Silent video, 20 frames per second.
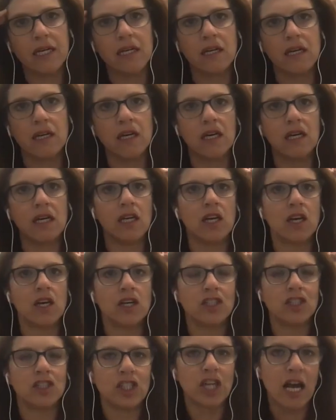in
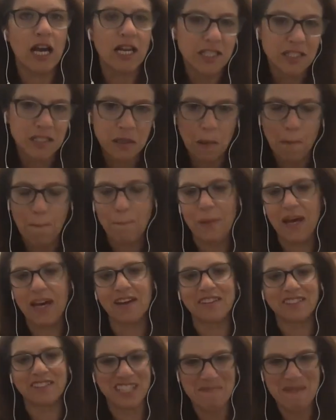just
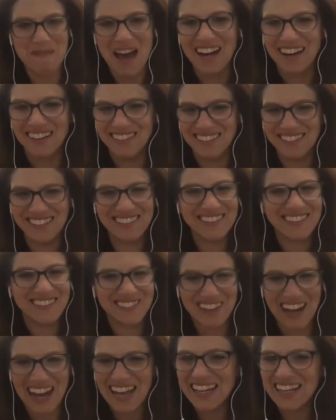pedal to the metal,
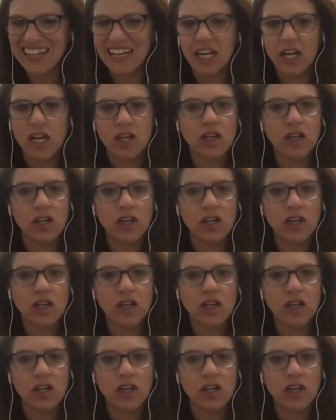right?